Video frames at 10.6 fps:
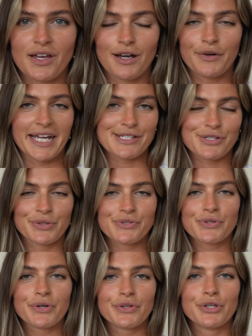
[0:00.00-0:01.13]
Okay, so those
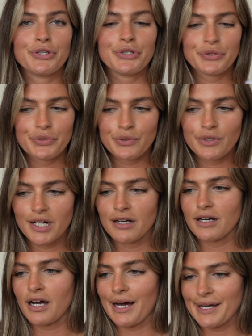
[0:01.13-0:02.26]
are all the new
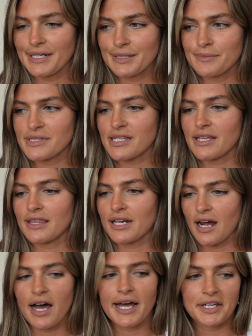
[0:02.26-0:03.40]
items that
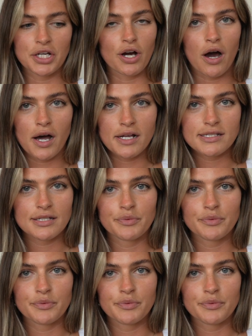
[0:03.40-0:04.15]
I got.